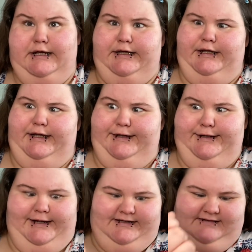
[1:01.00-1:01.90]
a little
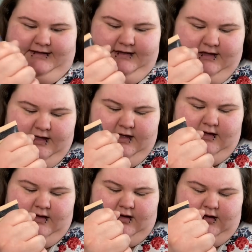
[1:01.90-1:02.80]
dusty
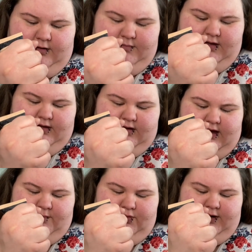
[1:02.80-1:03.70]
um
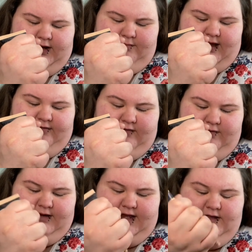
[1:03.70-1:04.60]
I'm putting my
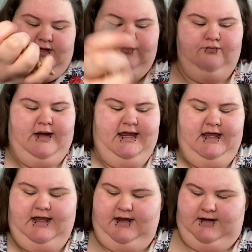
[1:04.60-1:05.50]
foundation right
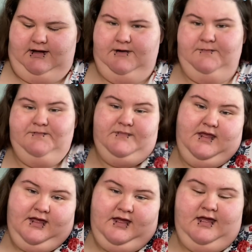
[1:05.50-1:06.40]
here.
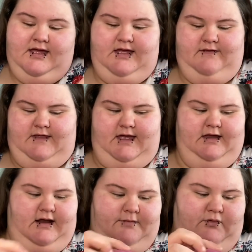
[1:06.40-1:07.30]
And
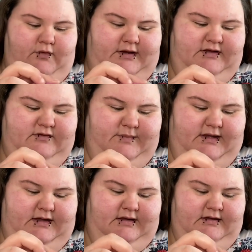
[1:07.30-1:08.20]
then I'm going to
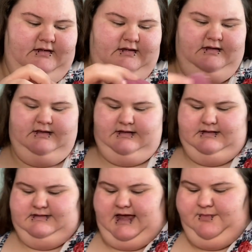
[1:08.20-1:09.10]
be
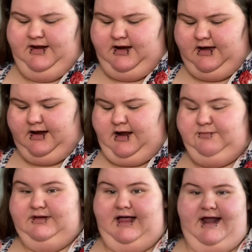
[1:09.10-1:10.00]
dabbing it on. I'm
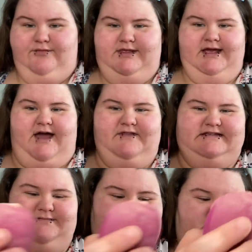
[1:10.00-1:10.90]
glad I really got this mirror